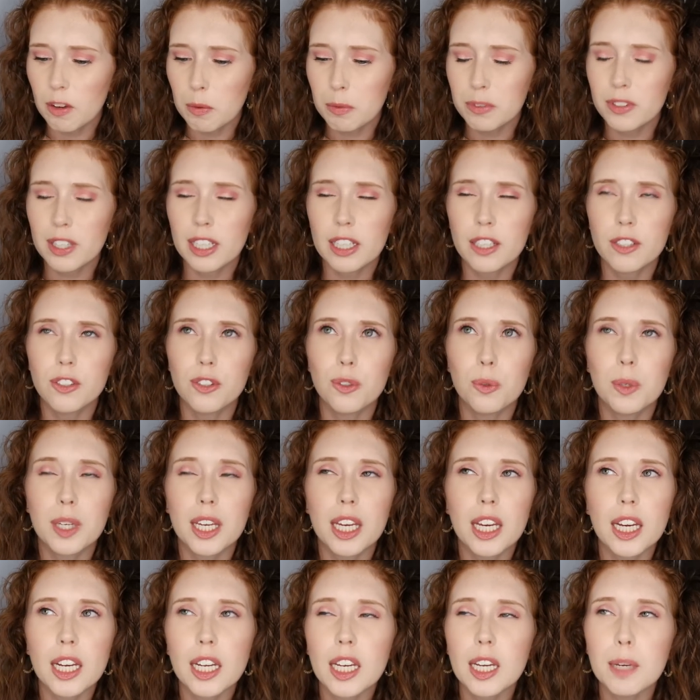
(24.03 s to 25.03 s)
it was like a
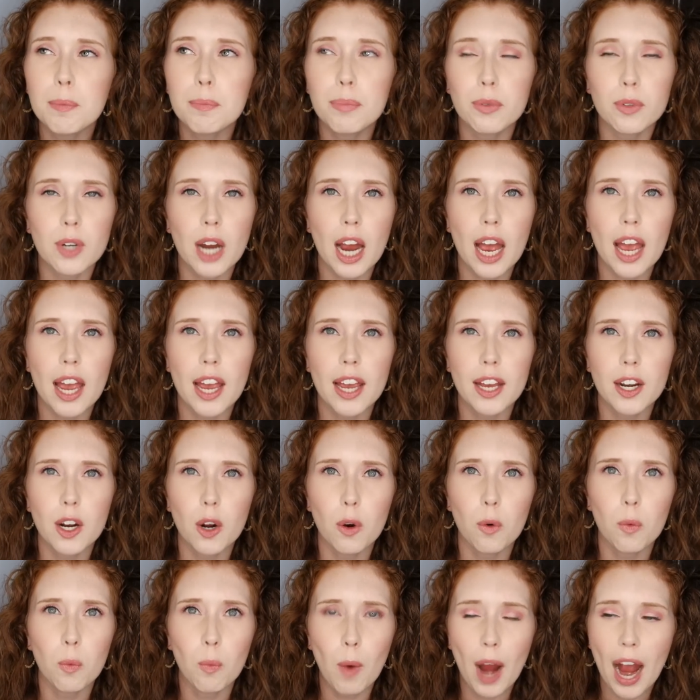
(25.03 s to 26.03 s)
zucchini bread
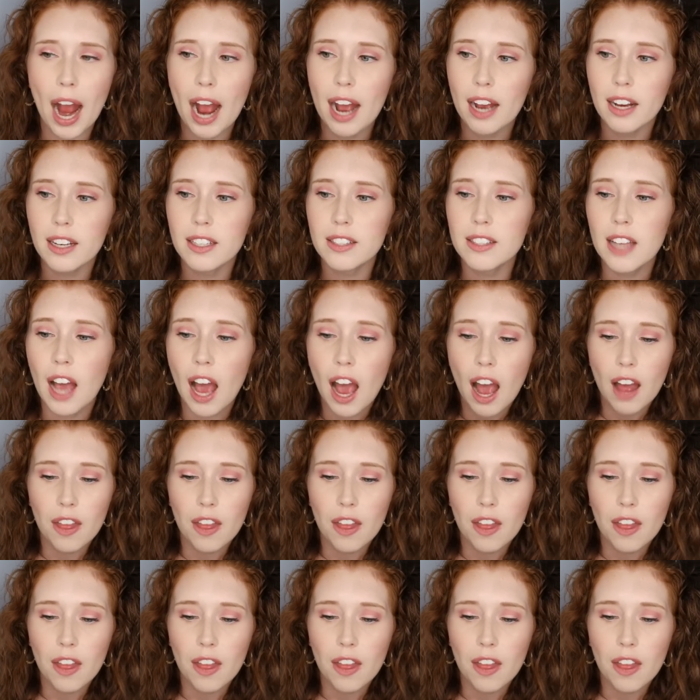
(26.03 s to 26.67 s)
wax.